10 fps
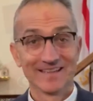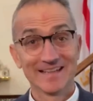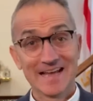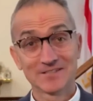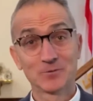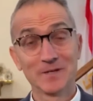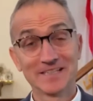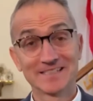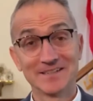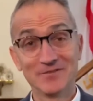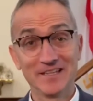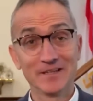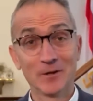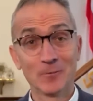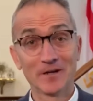In last week's
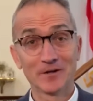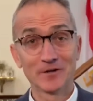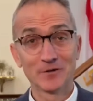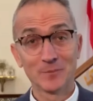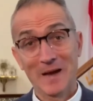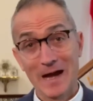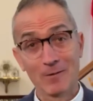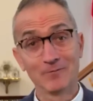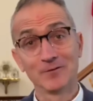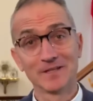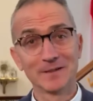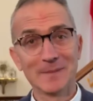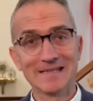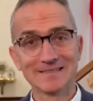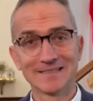video, we heard powerful and
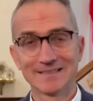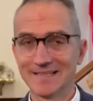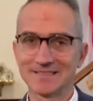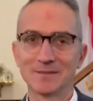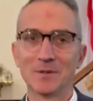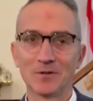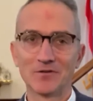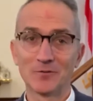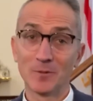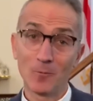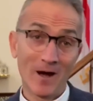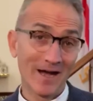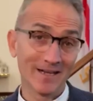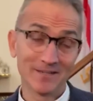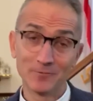amazing testimony from a
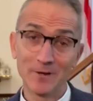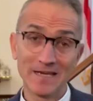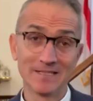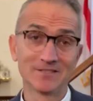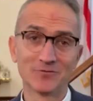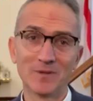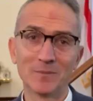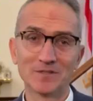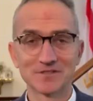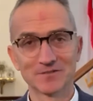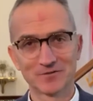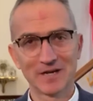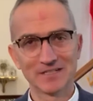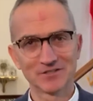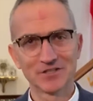wide range of members of
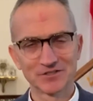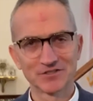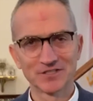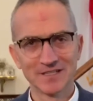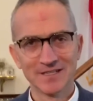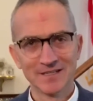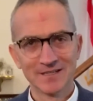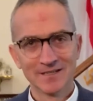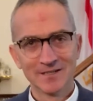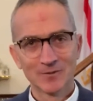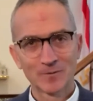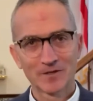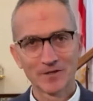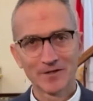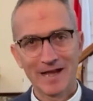Christ Church.
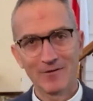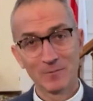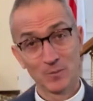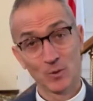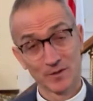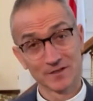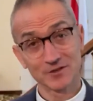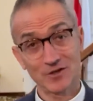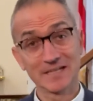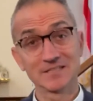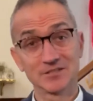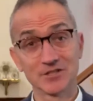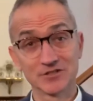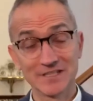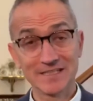We heard how important Christ
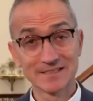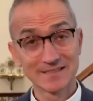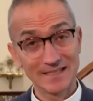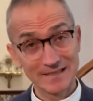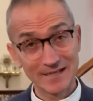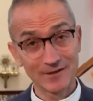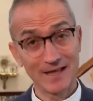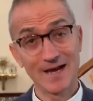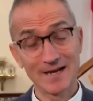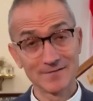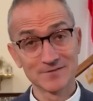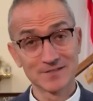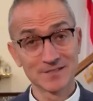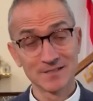Church is in their lives